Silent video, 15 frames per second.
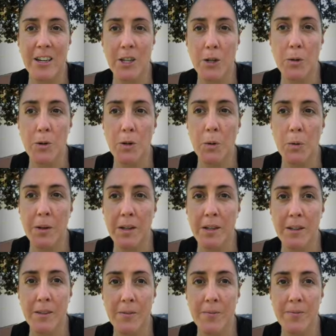You're
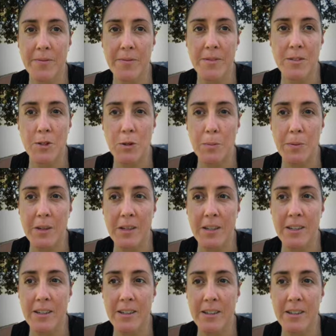going to
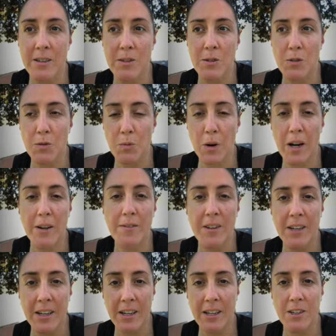be
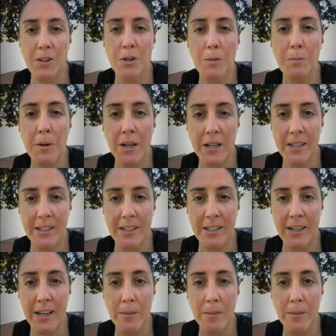thriving in your body,